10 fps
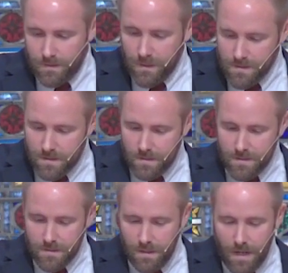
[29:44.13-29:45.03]
What
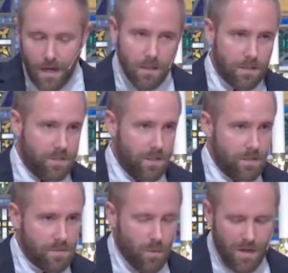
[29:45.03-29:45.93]
does this
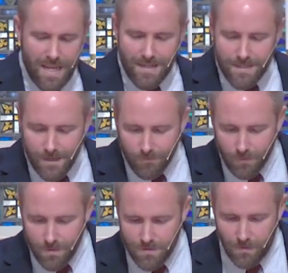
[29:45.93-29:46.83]
negligence or
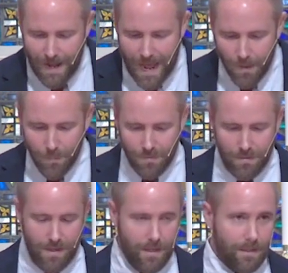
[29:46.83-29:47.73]
indifference or
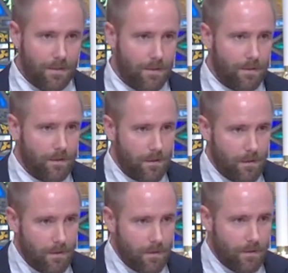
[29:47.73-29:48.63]
apathy
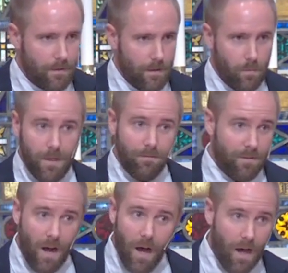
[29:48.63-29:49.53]
that
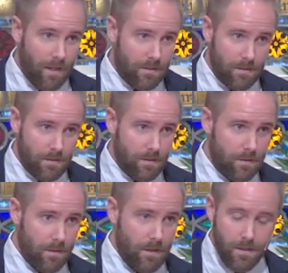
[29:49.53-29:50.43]
we've got
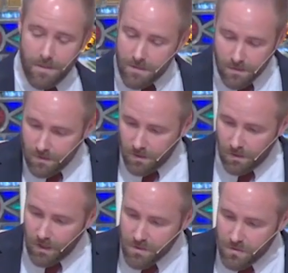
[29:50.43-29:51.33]
in this
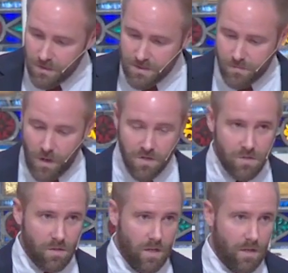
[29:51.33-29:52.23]
country,
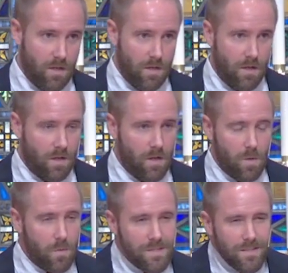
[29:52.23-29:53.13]
especially,
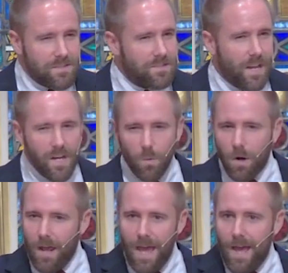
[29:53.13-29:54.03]
what does that
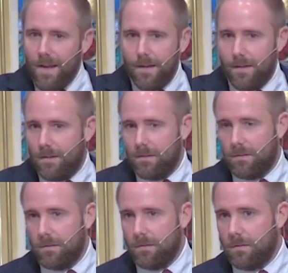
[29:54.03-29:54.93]
say to our head?
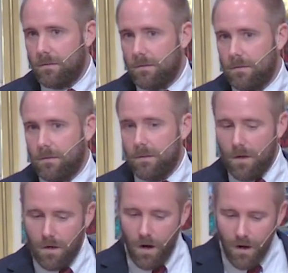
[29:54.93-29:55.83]

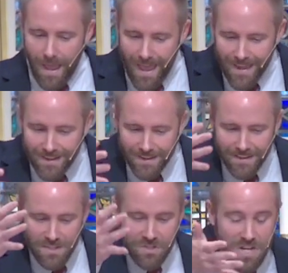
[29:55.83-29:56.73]
Our
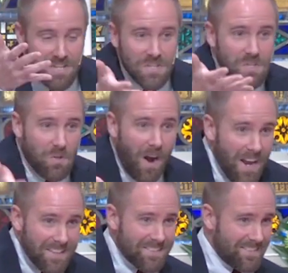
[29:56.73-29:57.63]
head, Jesus
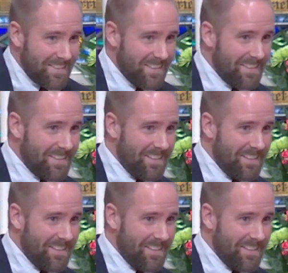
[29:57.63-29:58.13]
Christ,